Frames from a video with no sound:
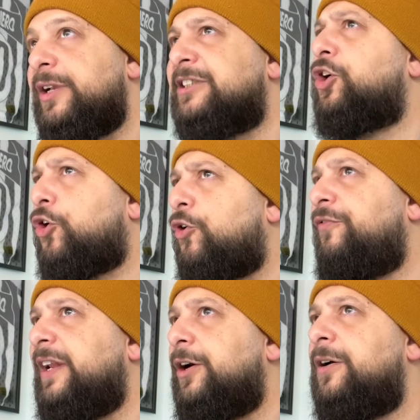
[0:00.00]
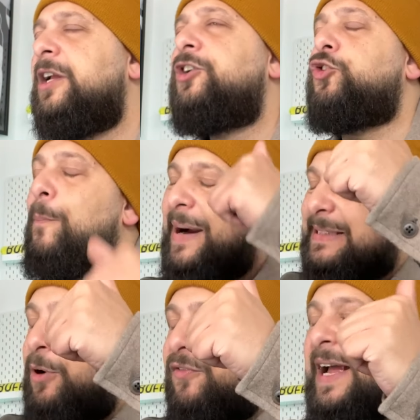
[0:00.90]
It's a long video, so
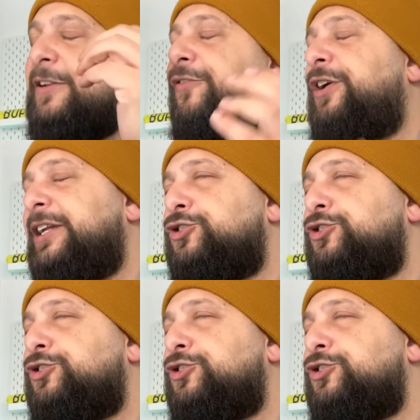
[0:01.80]
maximum of like, don't forget to